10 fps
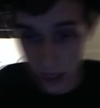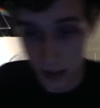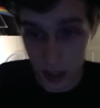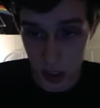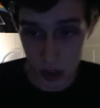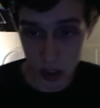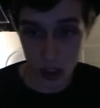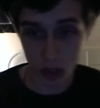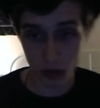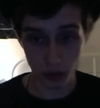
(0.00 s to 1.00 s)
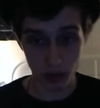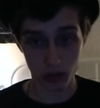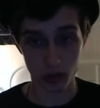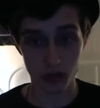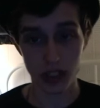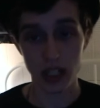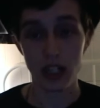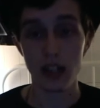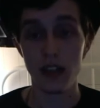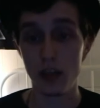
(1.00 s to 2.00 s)
there are three roles.
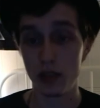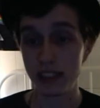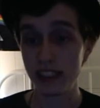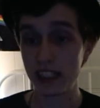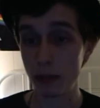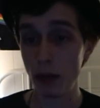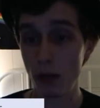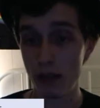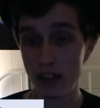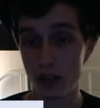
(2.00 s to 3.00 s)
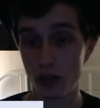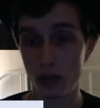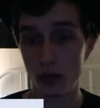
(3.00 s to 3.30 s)
There is the experimenter,